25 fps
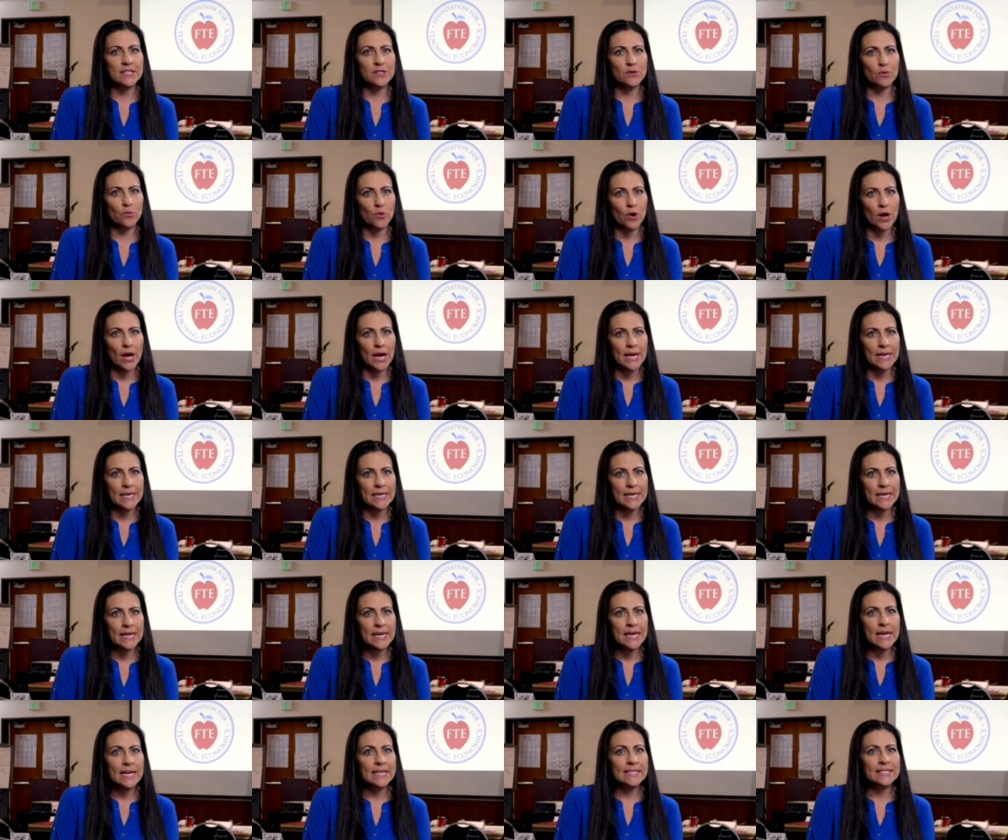to 1
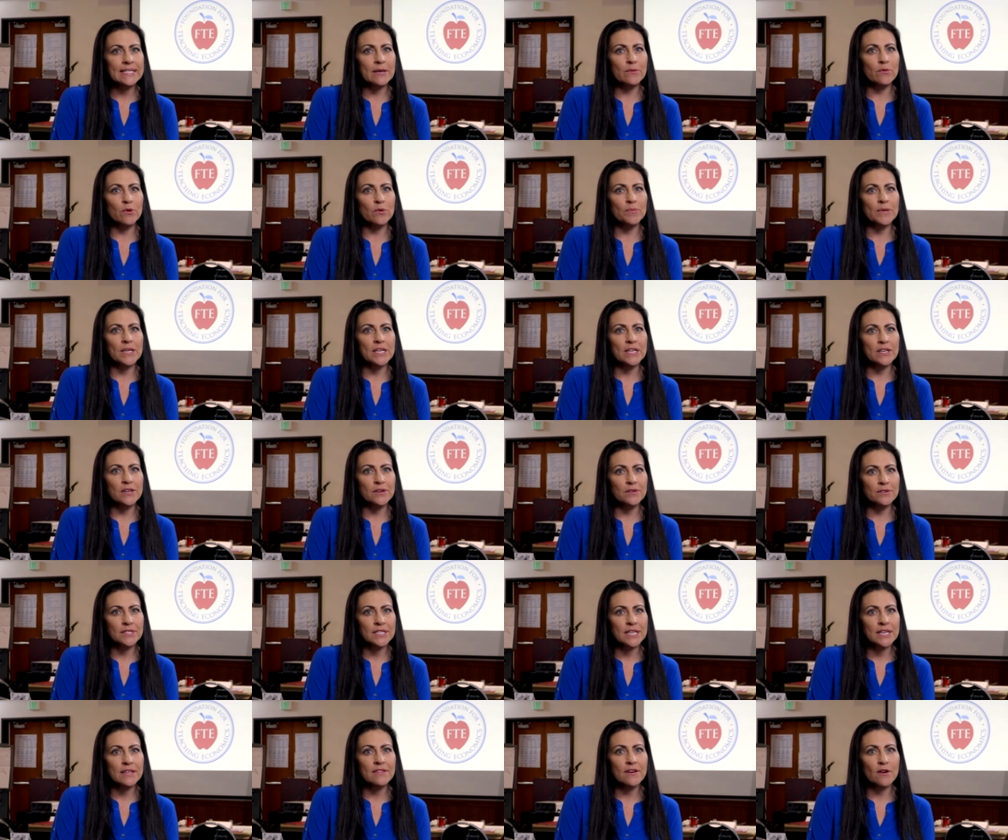as they will be
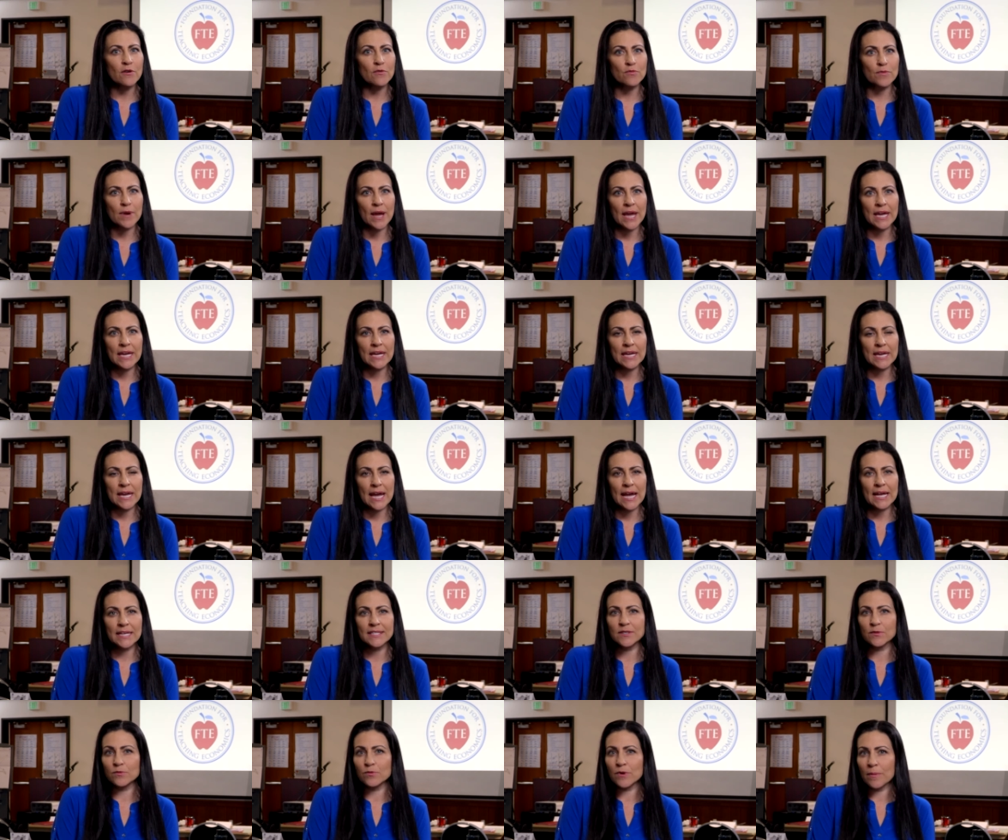using their rank
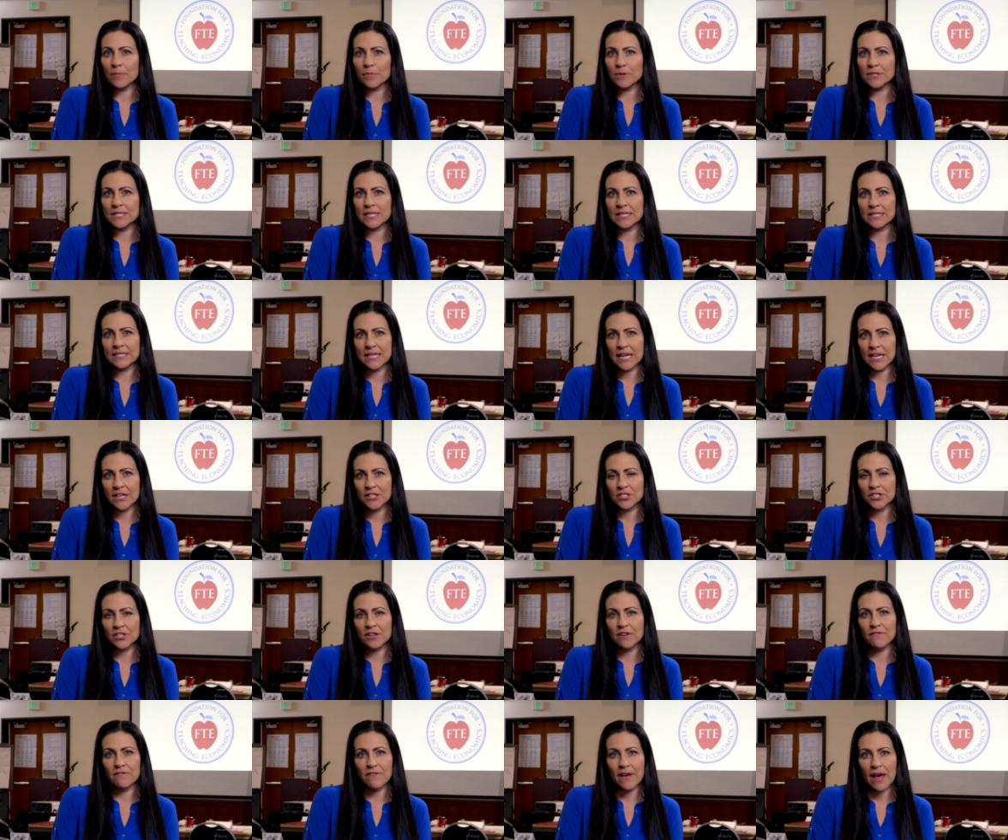as a
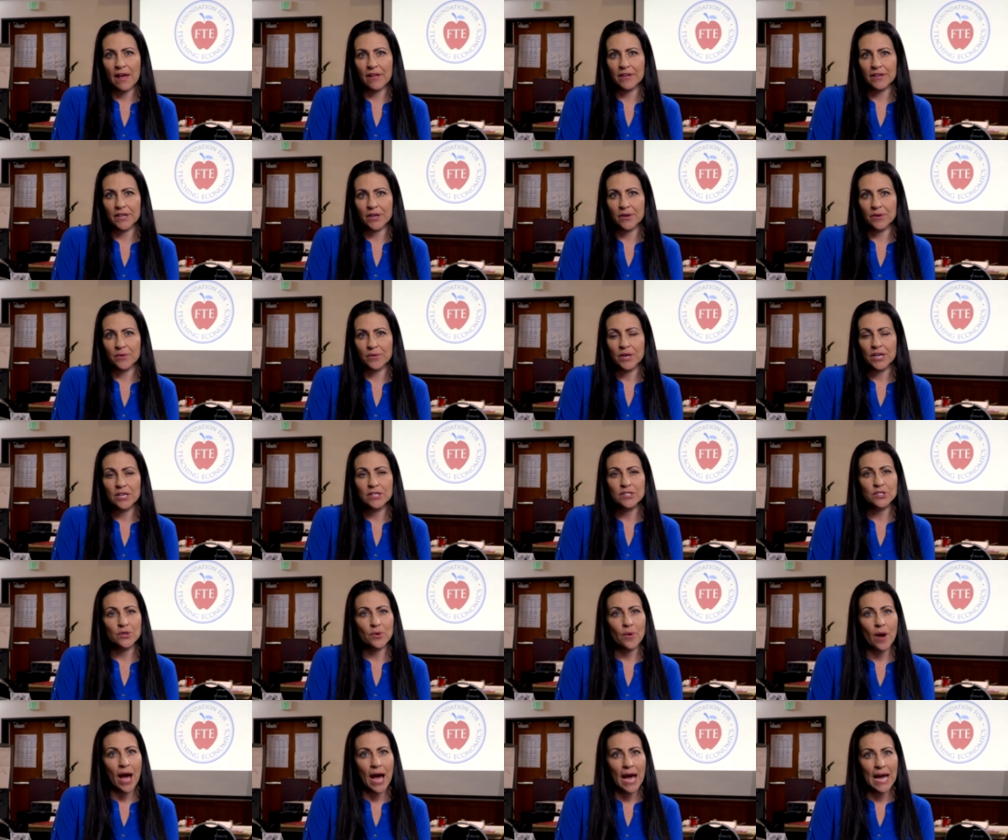representation of value, so
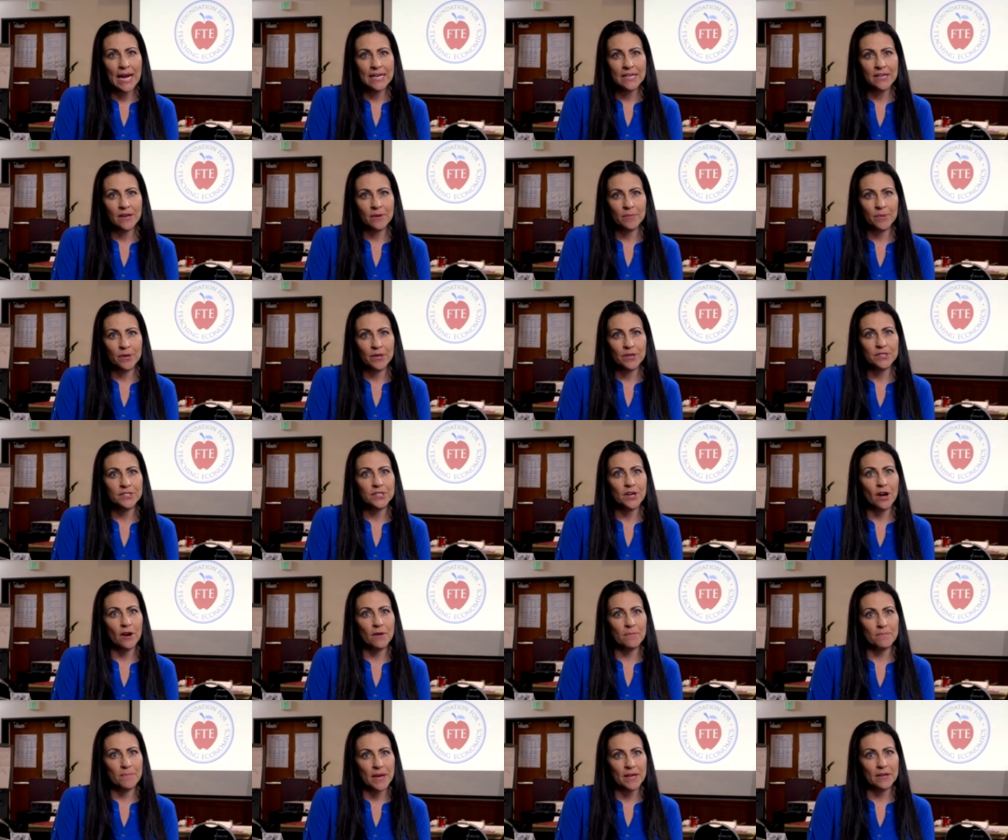high numbers
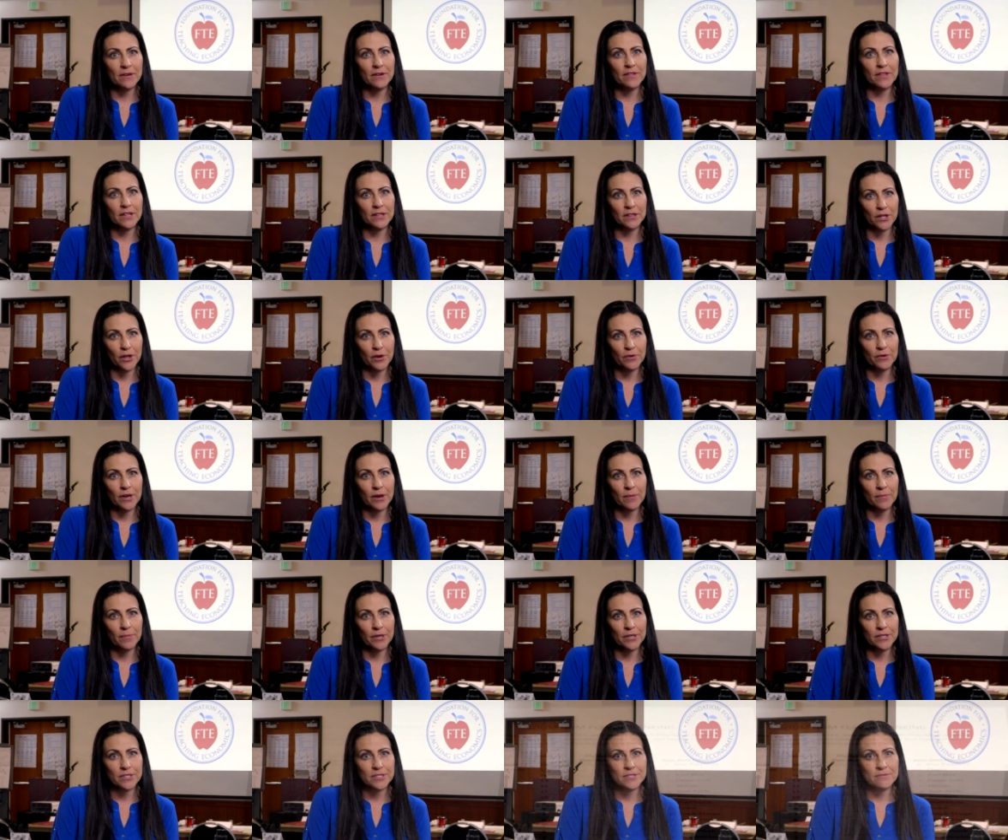are better than low
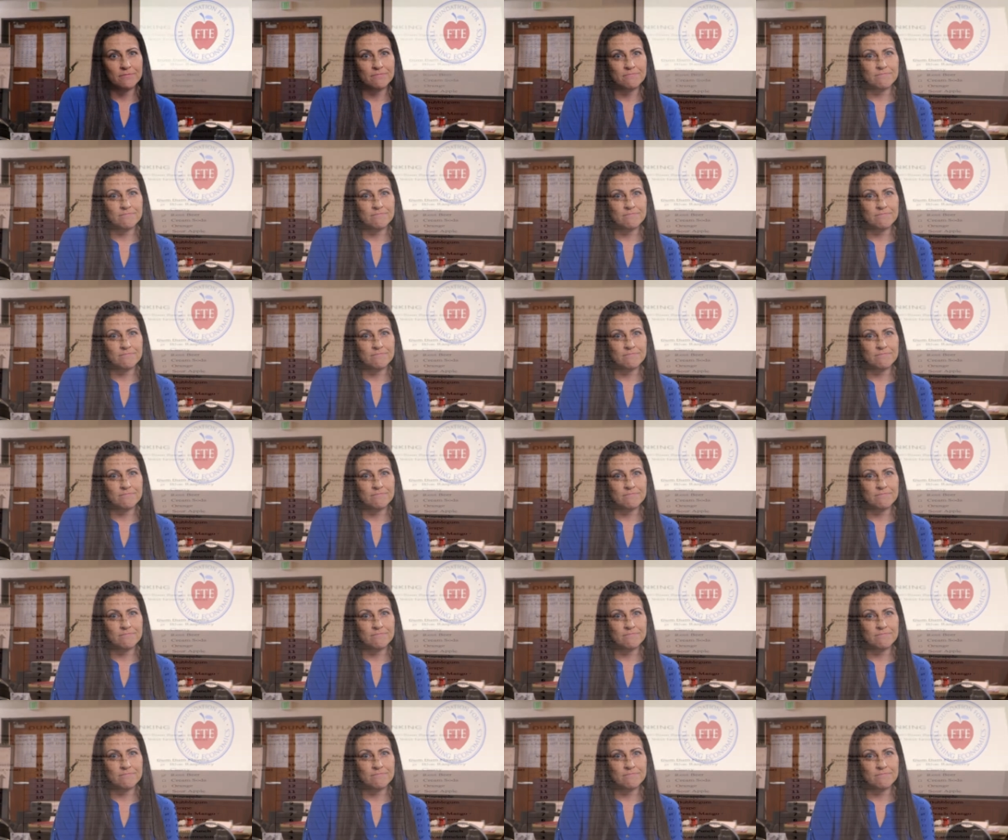numbers.